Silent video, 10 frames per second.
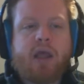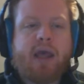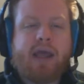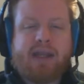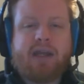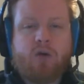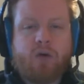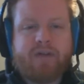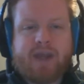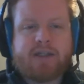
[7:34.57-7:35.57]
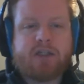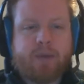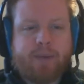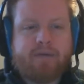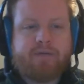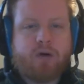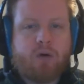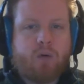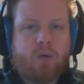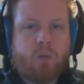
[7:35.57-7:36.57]
and get notifications on my
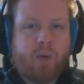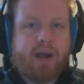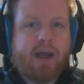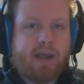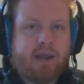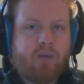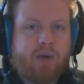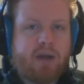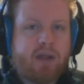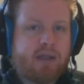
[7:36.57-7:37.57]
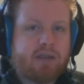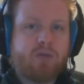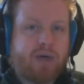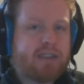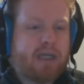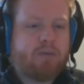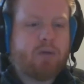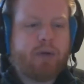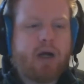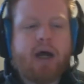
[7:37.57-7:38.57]
phone when is the right time to
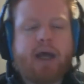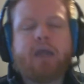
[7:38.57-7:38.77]
buy.